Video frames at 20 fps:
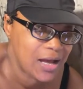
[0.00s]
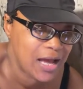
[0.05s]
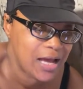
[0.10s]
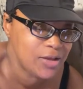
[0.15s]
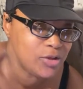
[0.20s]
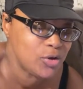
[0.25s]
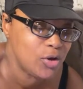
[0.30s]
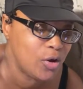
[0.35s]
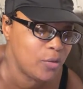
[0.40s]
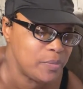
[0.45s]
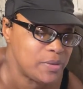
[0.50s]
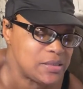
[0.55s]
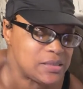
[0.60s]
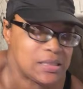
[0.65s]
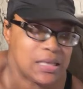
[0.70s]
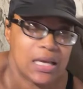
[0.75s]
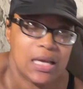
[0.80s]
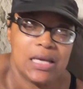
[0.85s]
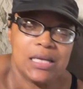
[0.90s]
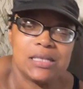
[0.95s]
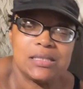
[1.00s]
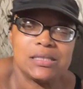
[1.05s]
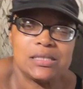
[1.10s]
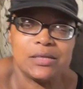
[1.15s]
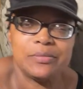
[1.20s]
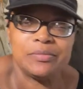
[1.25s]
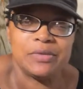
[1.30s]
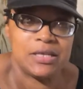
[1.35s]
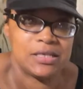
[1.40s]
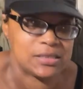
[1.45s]
how you going to be scared of
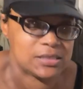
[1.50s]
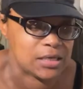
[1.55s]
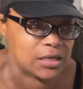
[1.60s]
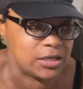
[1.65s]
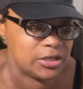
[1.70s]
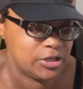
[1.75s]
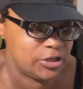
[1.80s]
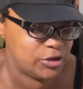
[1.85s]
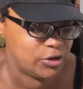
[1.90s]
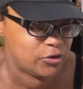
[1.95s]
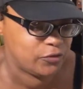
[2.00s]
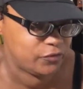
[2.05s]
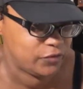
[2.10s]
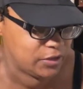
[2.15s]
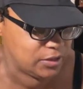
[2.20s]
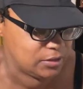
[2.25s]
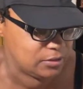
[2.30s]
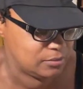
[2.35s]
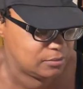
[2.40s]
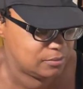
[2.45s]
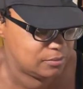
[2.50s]
something that's under your feet?